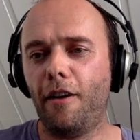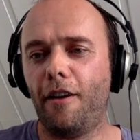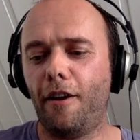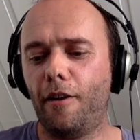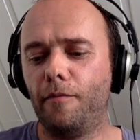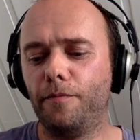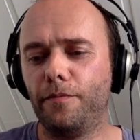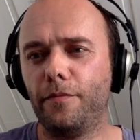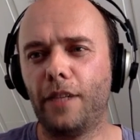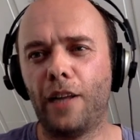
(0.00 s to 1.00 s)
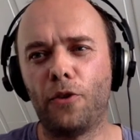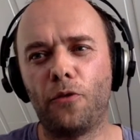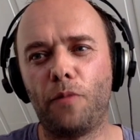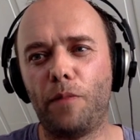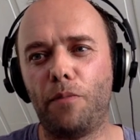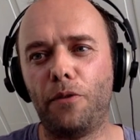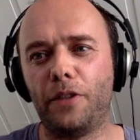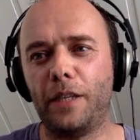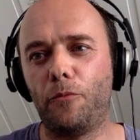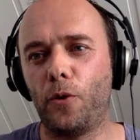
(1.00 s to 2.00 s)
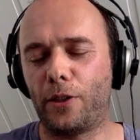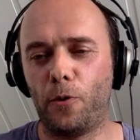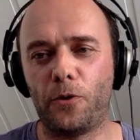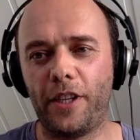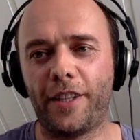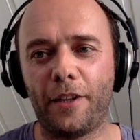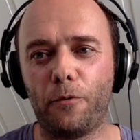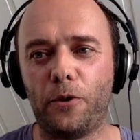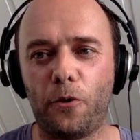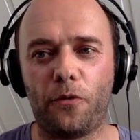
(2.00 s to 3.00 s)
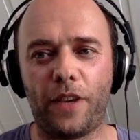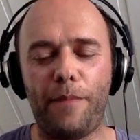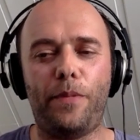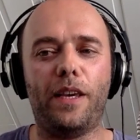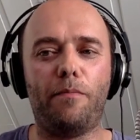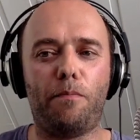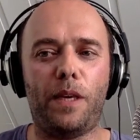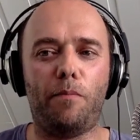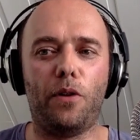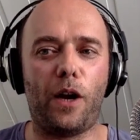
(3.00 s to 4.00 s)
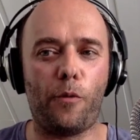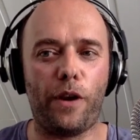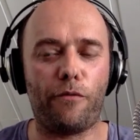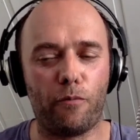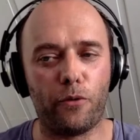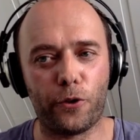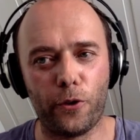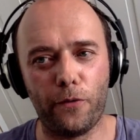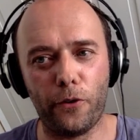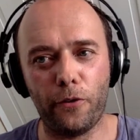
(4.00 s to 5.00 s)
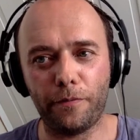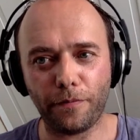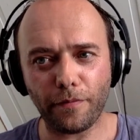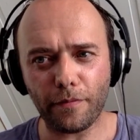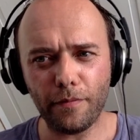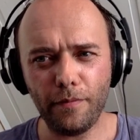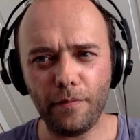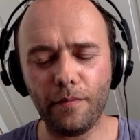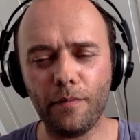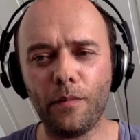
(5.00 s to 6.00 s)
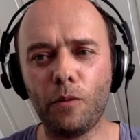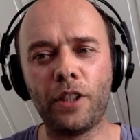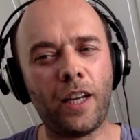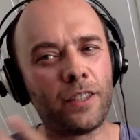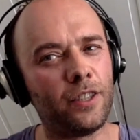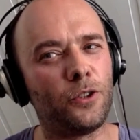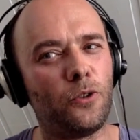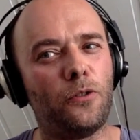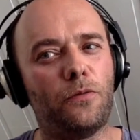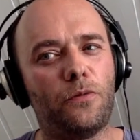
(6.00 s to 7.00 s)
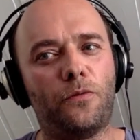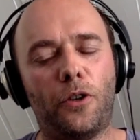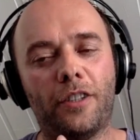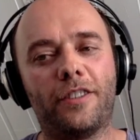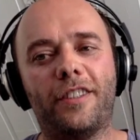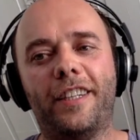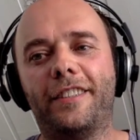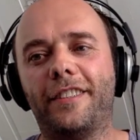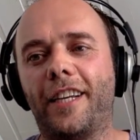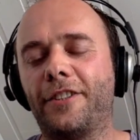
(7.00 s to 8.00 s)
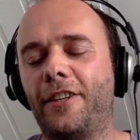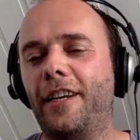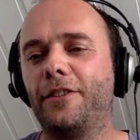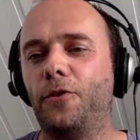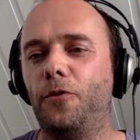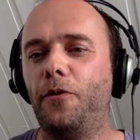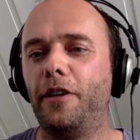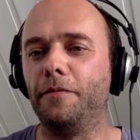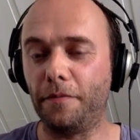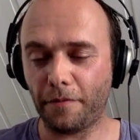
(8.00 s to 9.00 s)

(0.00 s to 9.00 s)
uh, a lot of people seem to associate that with sort of keeping people away from the server but it actually sort of for us it's actually a sort of a